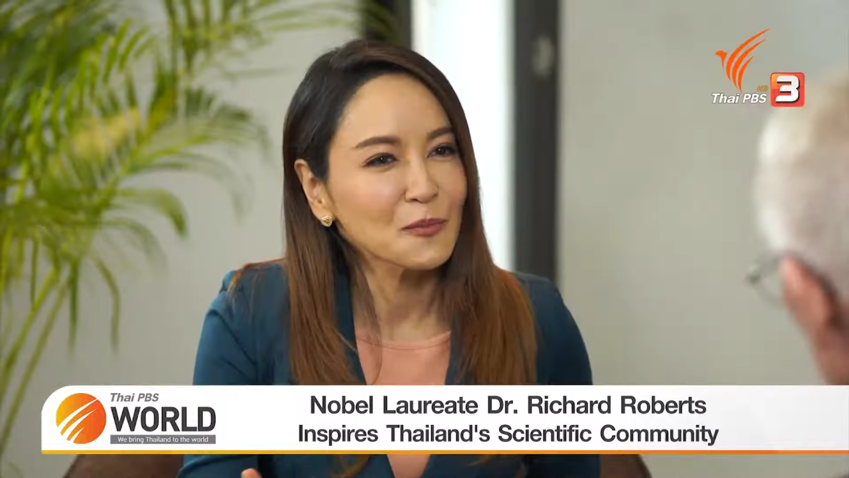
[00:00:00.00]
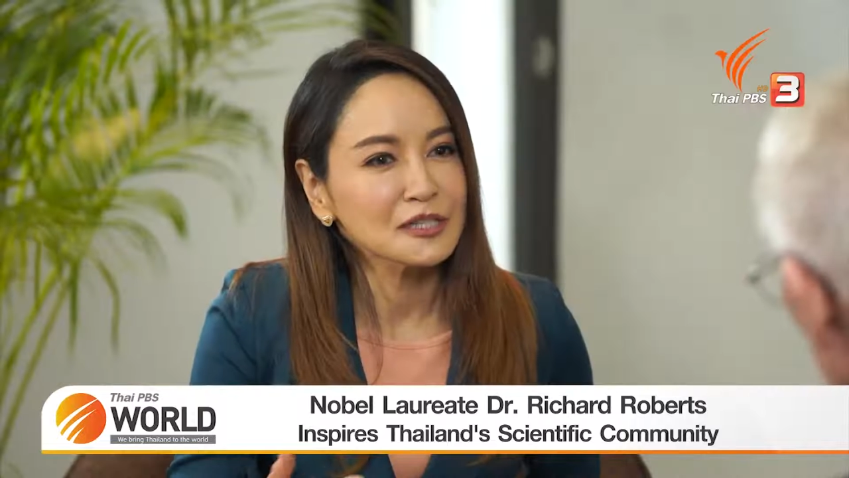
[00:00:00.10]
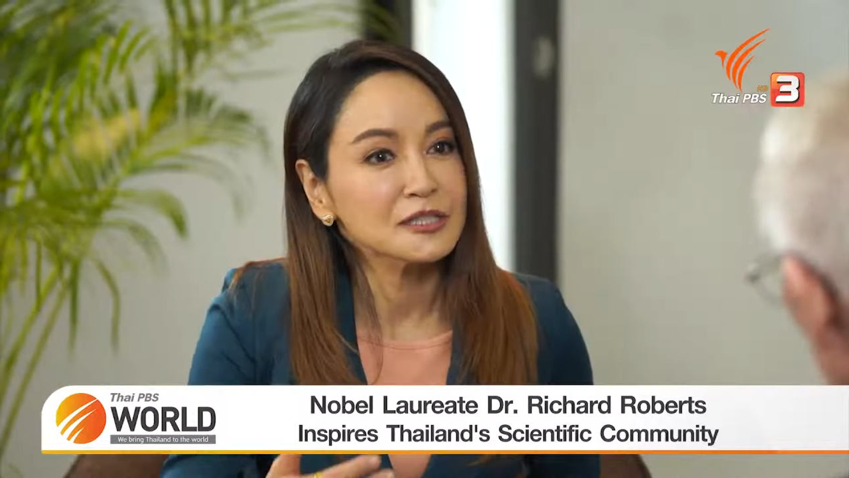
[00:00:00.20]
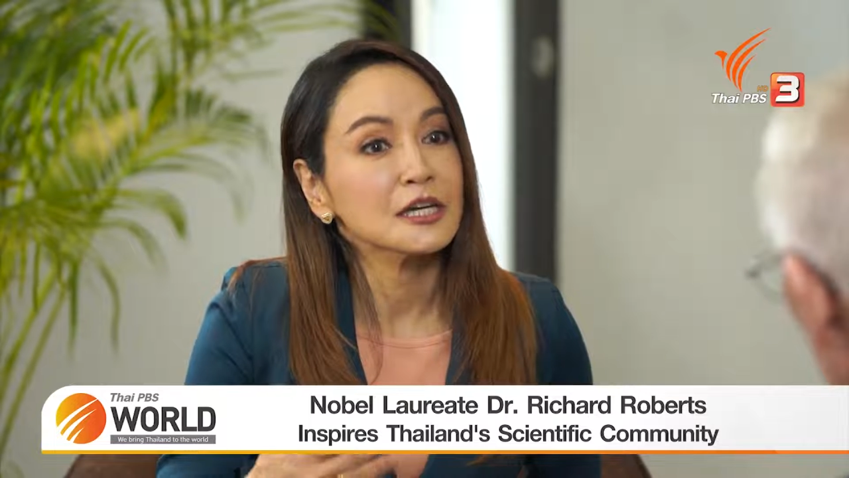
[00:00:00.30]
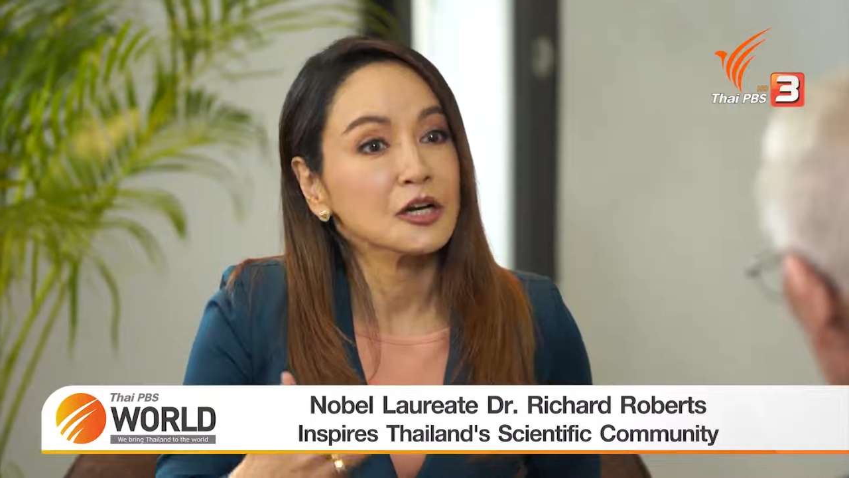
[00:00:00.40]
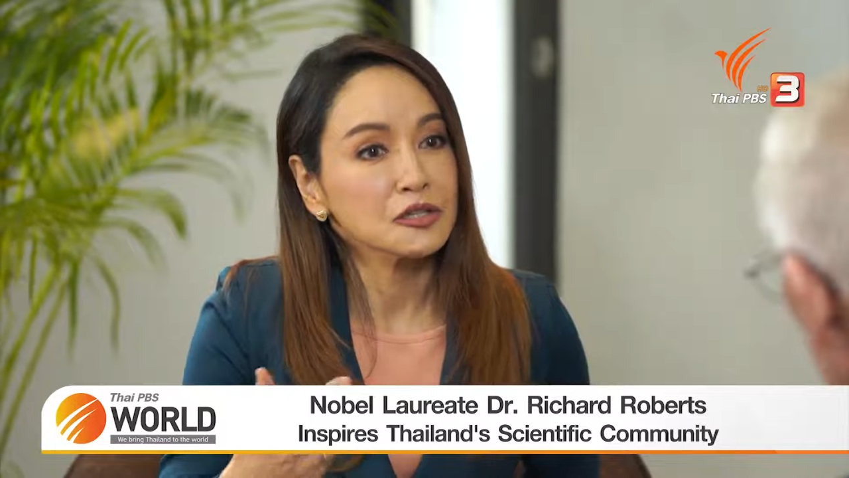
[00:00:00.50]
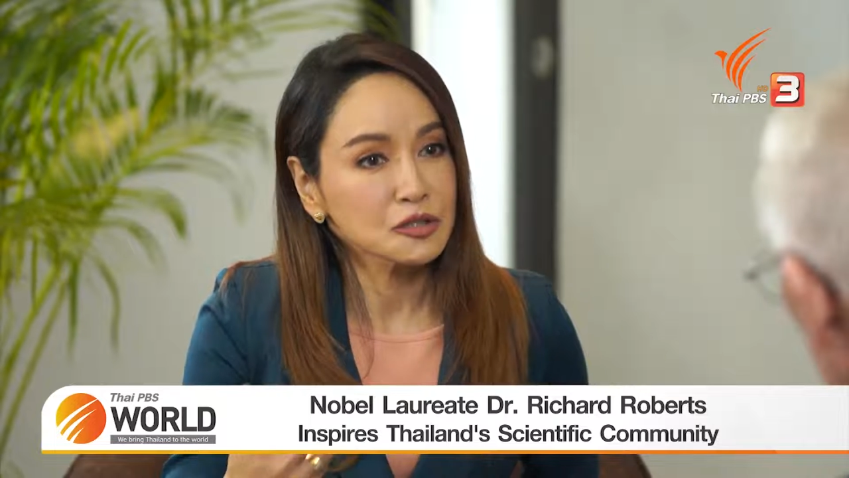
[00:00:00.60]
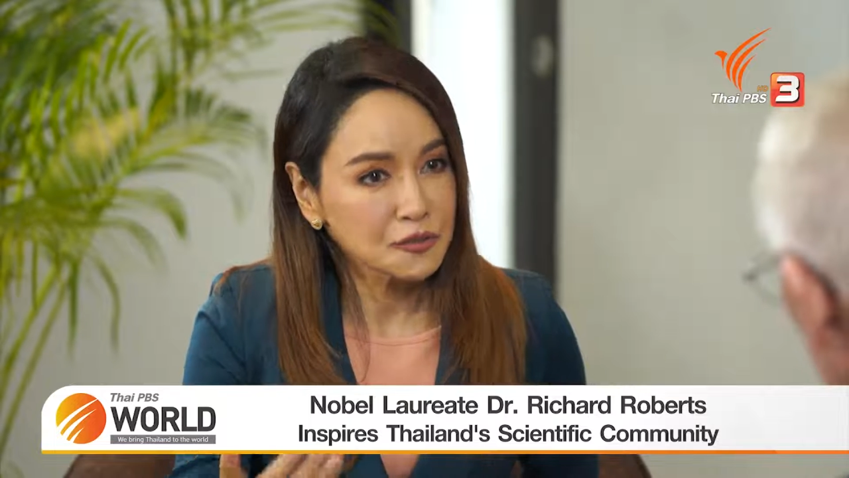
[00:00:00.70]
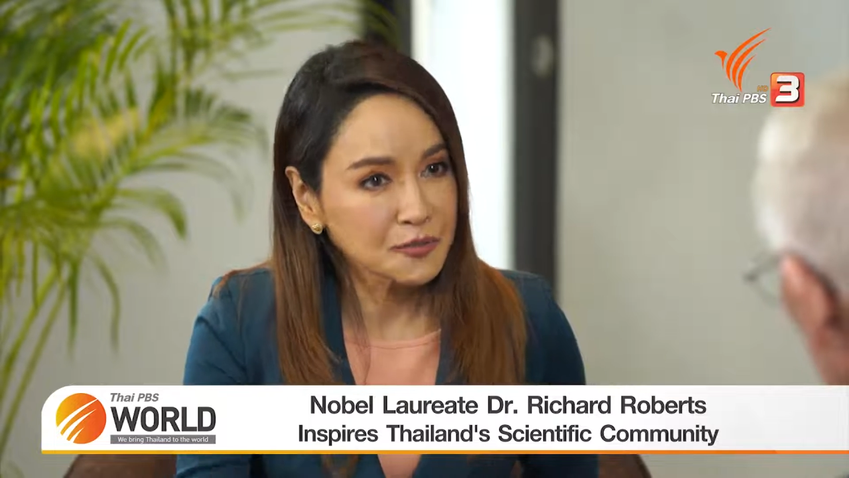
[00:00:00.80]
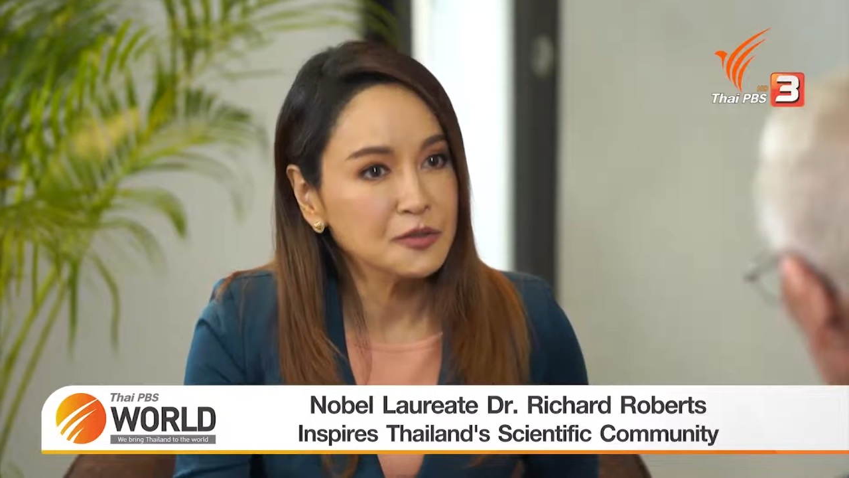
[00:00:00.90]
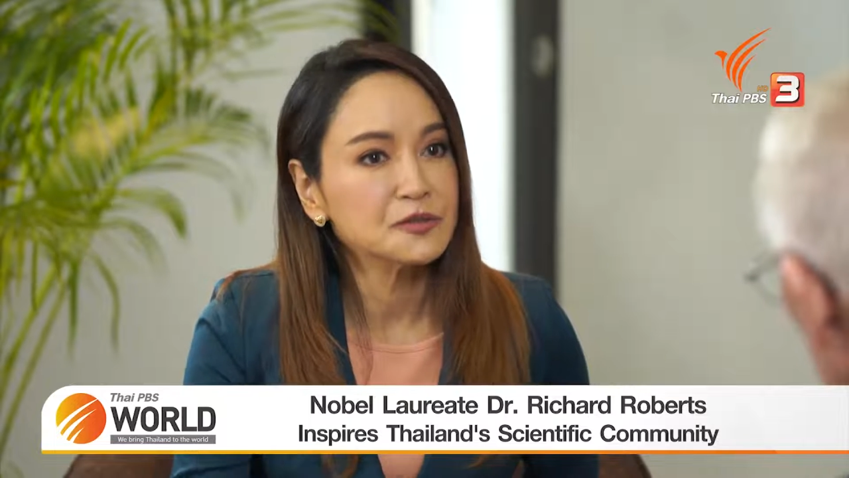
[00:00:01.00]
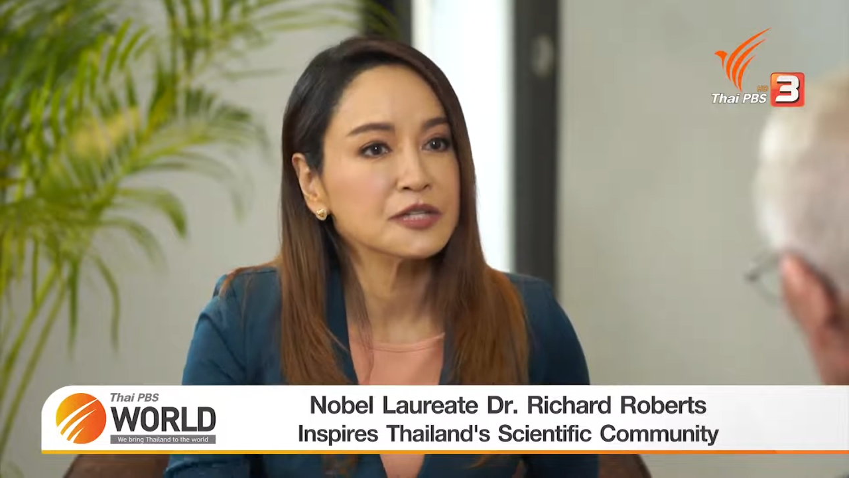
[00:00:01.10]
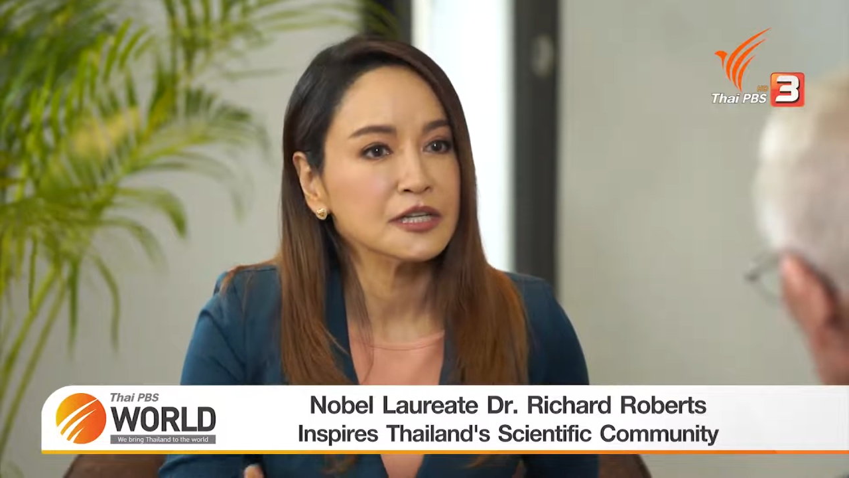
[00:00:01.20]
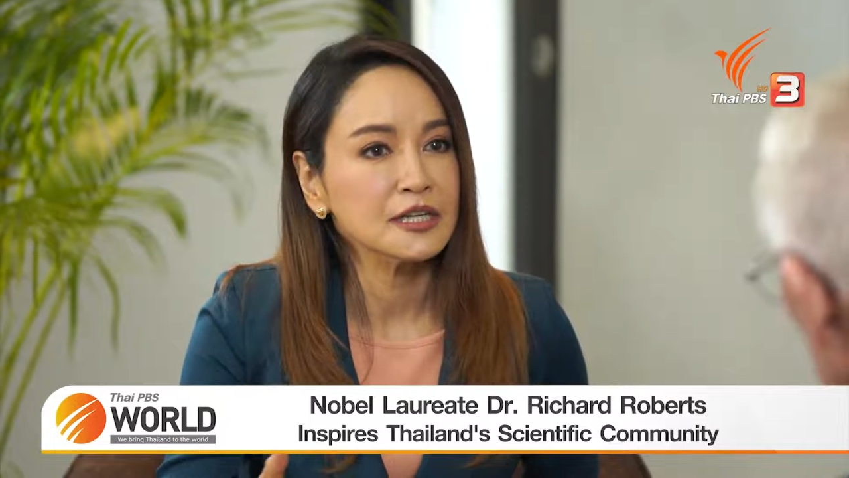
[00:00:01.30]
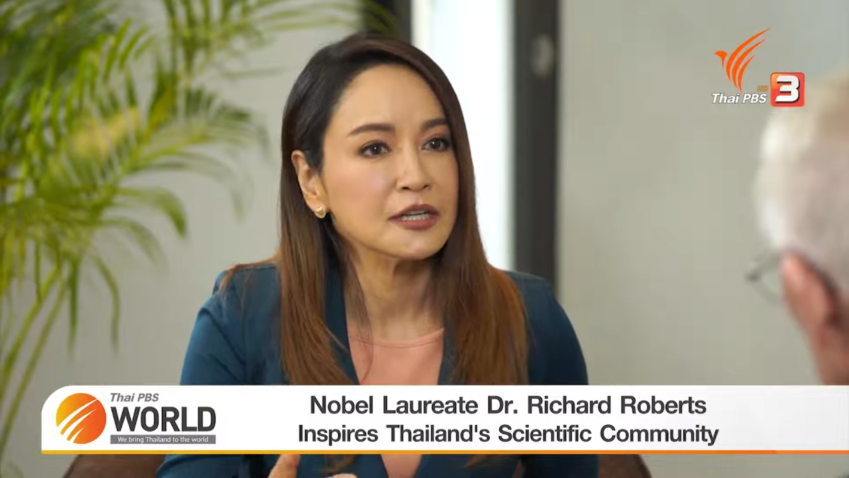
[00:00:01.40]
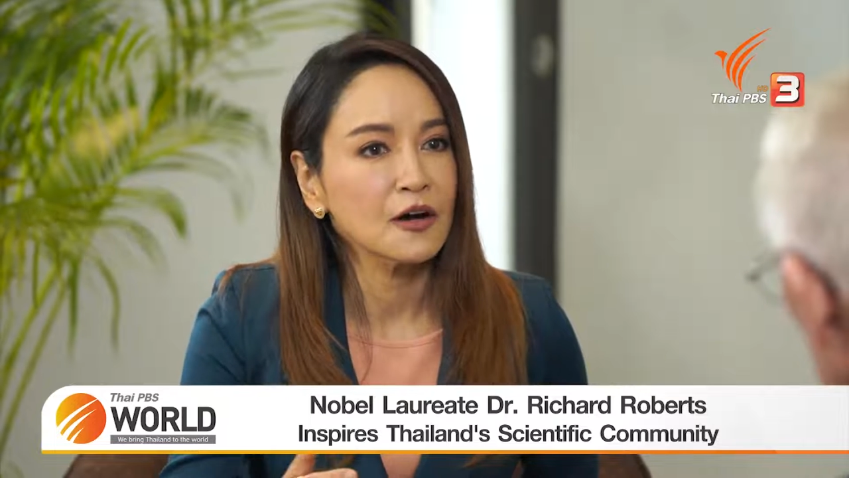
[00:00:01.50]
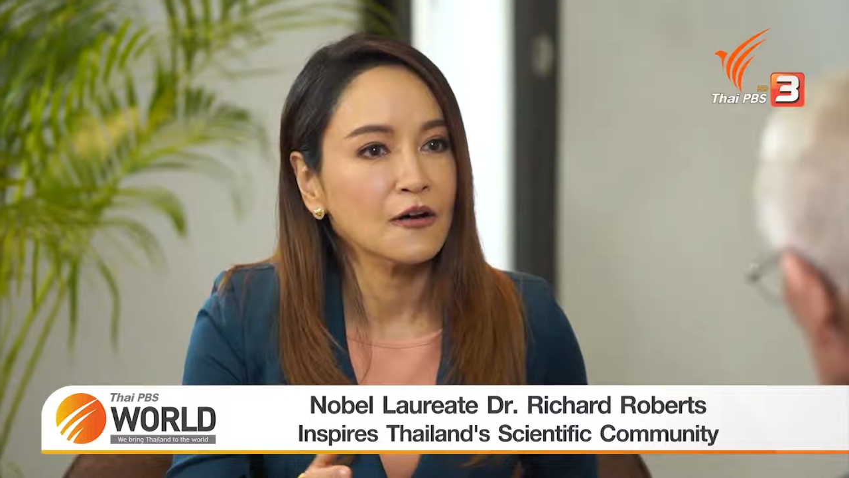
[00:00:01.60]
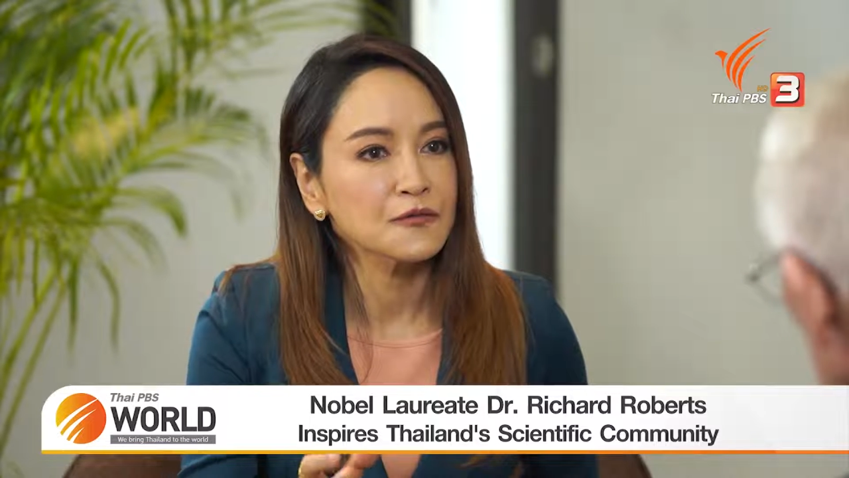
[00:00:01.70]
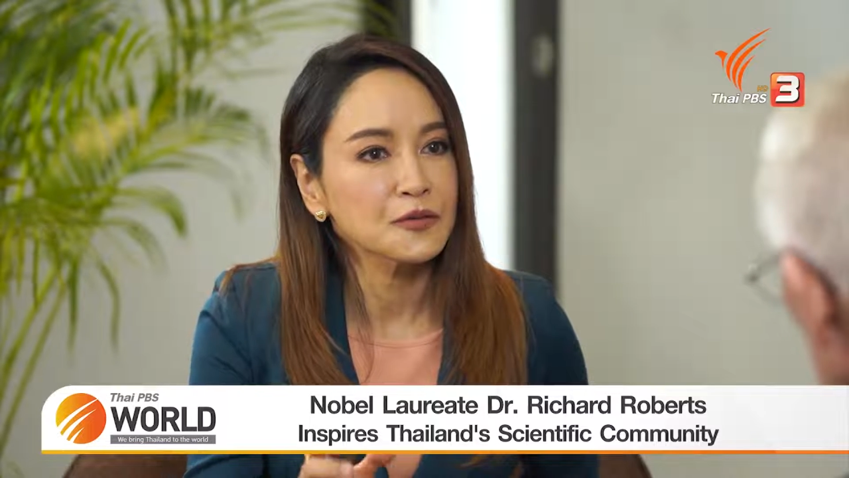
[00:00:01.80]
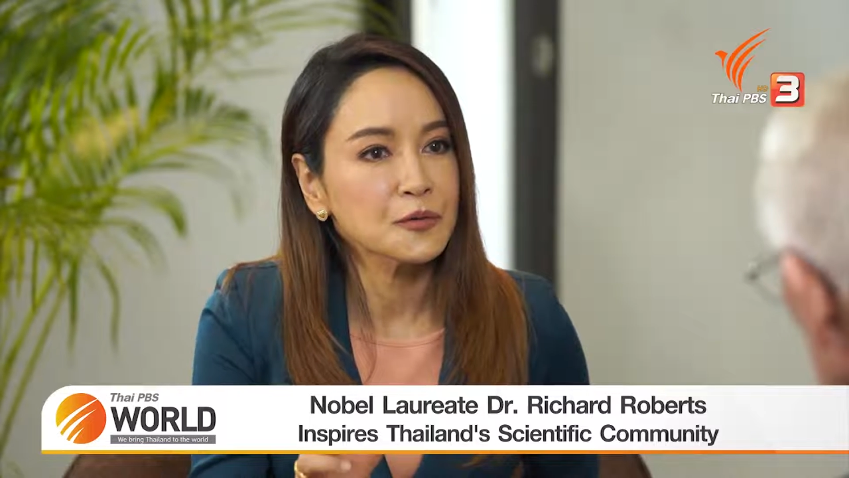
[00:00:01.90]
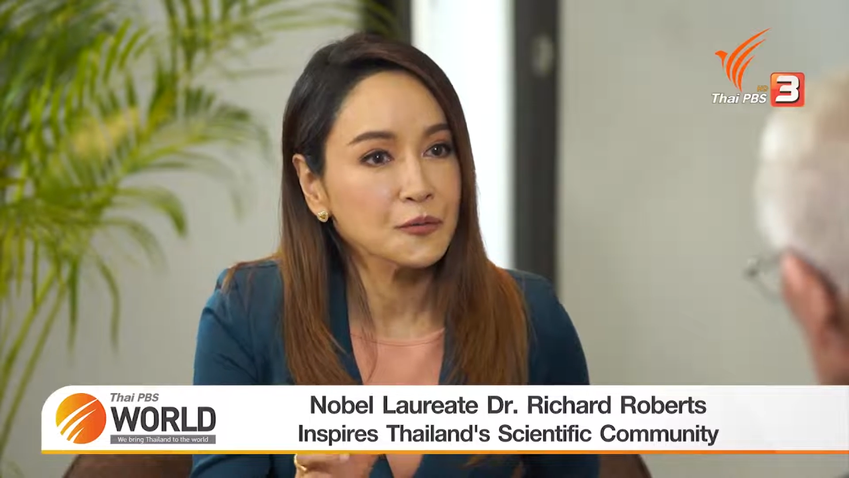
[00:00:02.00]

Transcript: what's the contribution of your